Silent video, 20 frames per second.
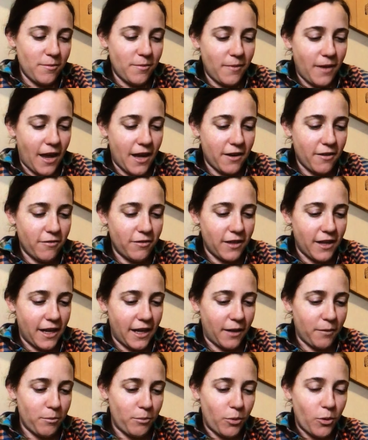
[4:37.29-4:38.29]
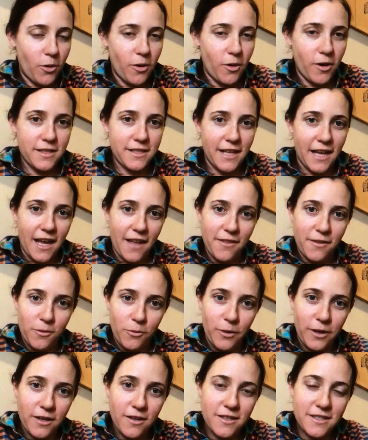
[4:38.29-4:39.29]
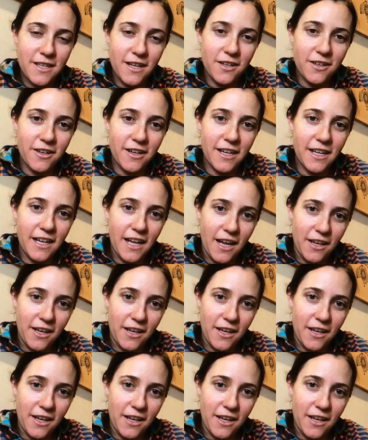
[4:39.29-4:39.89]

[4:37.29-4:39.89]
kind of like boards that had the wheels under it,